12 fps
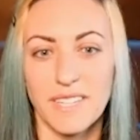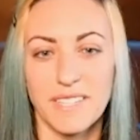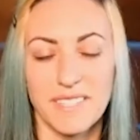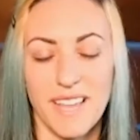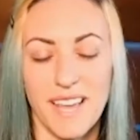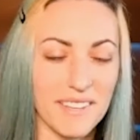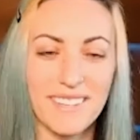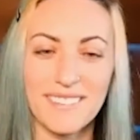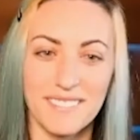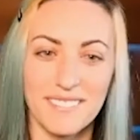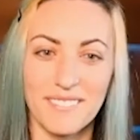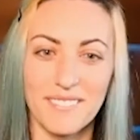Exactly.
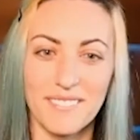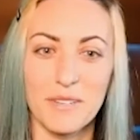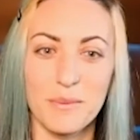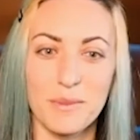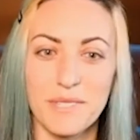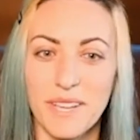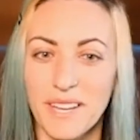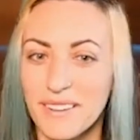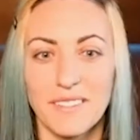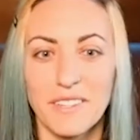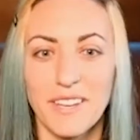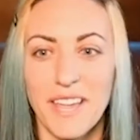100%.
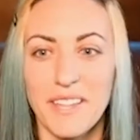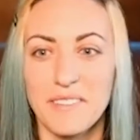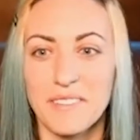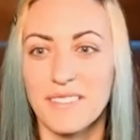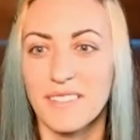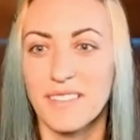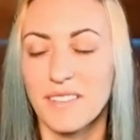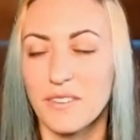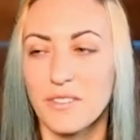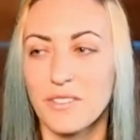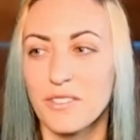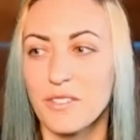So yeah,
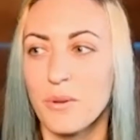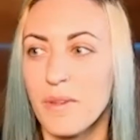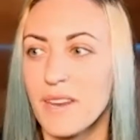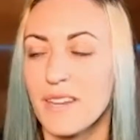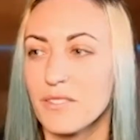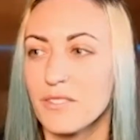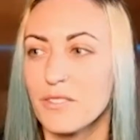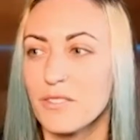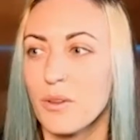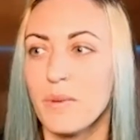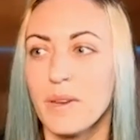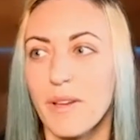there's so
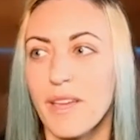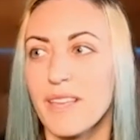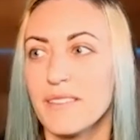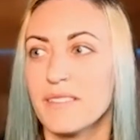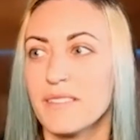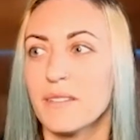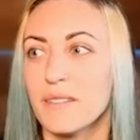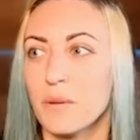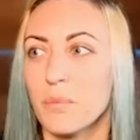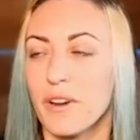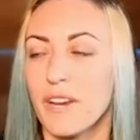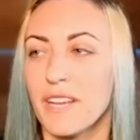many ways to
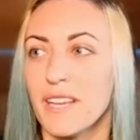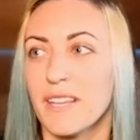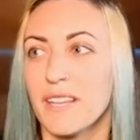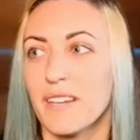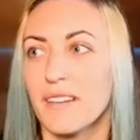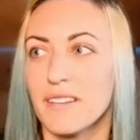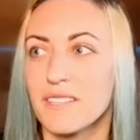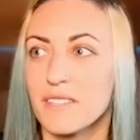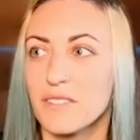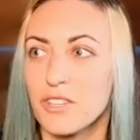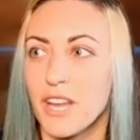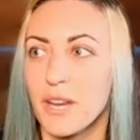break in and
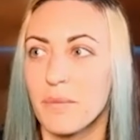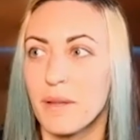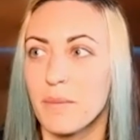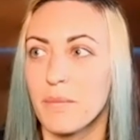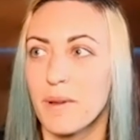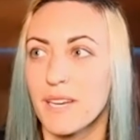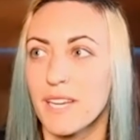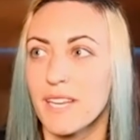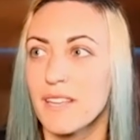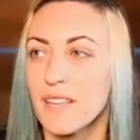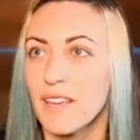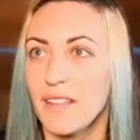to try to make
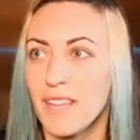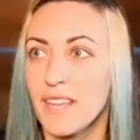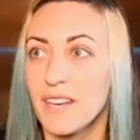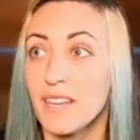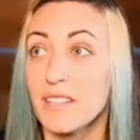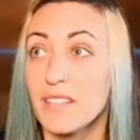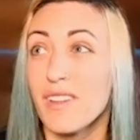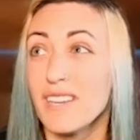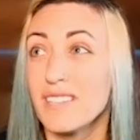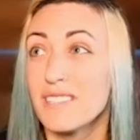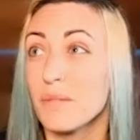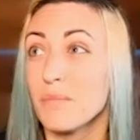money. And then it's
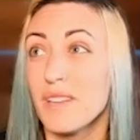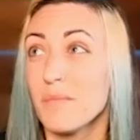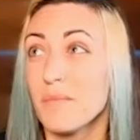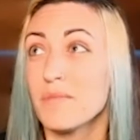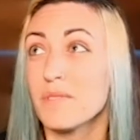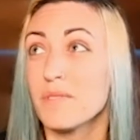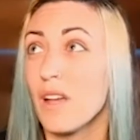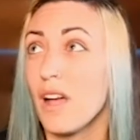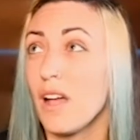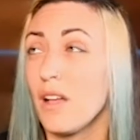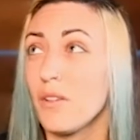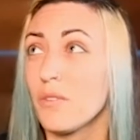funny, sometimes
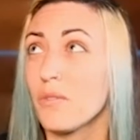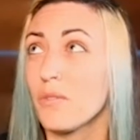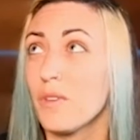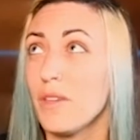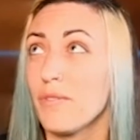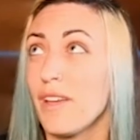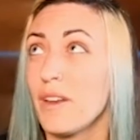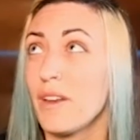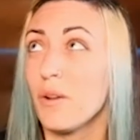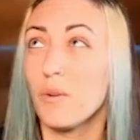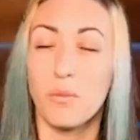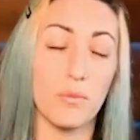if I
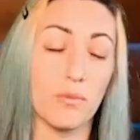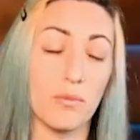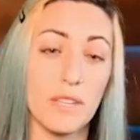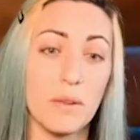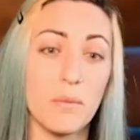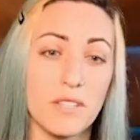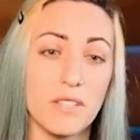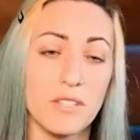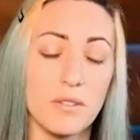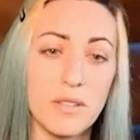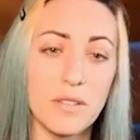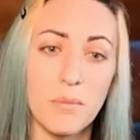don't really want to
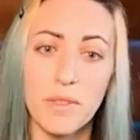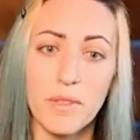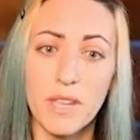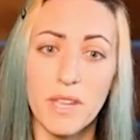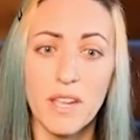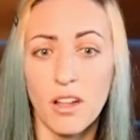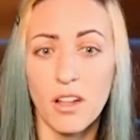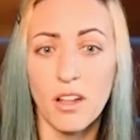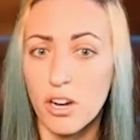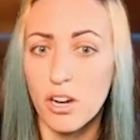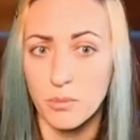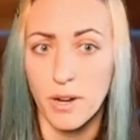do something, I'll
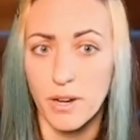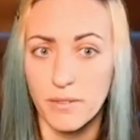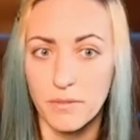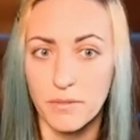charge more.